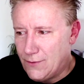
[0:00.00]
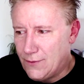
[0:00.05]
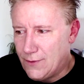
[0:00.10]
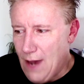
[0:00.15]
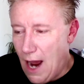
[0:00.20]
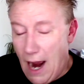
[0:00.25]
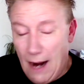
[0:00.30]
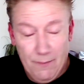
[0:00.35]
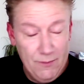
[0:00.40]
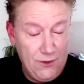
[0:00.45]

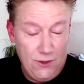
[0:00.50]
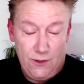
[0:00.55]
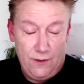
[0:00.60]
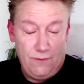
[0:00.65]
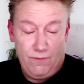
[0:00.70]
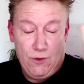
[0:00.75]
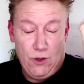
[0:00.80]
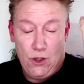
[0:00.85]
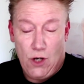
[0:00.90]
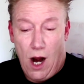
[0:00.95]
I'm
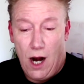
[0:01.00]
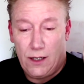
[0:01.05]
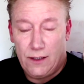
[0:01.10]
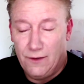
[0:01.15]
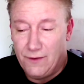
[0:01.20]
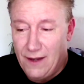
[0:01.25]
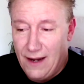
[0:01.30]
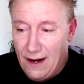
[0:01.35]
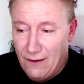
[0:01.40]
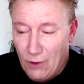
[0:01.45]
shocked
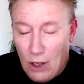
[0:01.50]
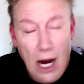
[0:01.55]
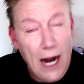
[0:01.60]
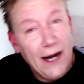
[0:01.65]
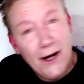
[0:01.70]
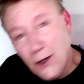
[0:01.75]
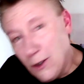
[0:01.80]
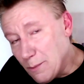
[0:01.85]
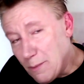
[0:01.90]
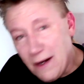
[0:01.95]
that they ever
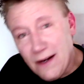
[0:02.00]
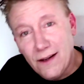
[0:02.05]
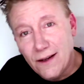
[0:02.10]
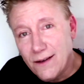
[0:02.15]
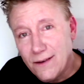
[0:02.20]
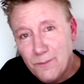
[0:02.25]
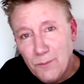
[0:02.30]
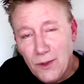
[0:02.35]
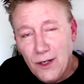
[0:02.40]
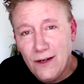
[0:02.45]
hired me
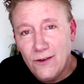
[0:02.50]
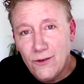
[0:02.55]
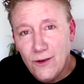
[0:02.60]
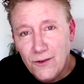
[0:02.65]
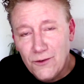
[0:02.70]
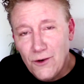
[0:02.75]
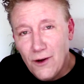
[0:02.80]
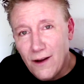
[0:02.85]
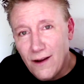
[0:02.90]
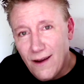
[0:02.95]
to be
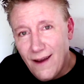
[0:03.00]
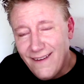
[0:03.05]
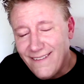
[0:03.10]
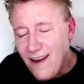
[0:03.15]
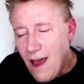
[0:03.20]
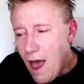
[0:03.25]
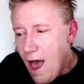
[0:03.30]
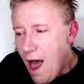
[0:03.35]
Shinji again.